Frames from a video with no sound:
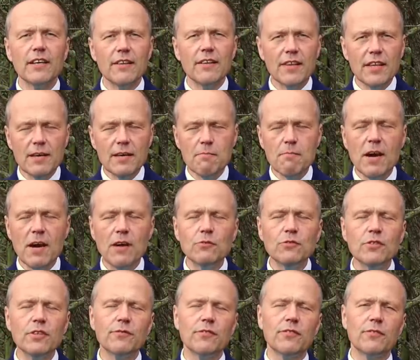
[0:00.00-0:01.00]
the
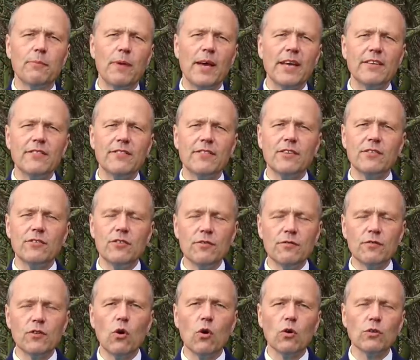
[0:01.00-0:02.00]
amount of space that
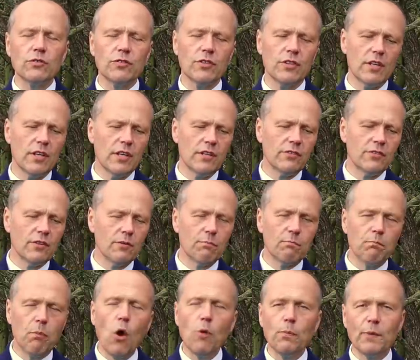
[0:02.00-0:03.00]
you've got to
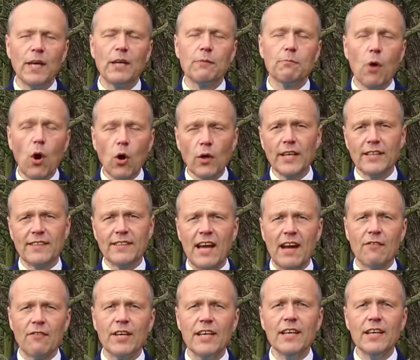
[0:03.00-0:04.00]
pocket
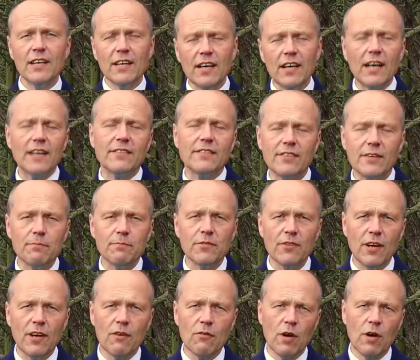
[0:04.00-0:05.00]
carry items
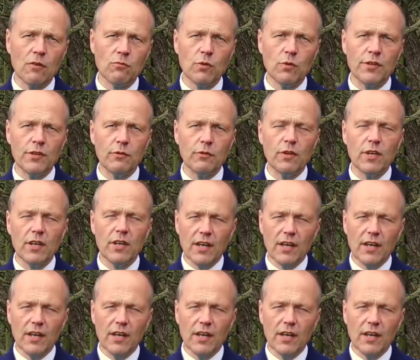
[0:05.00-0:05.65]
around with you,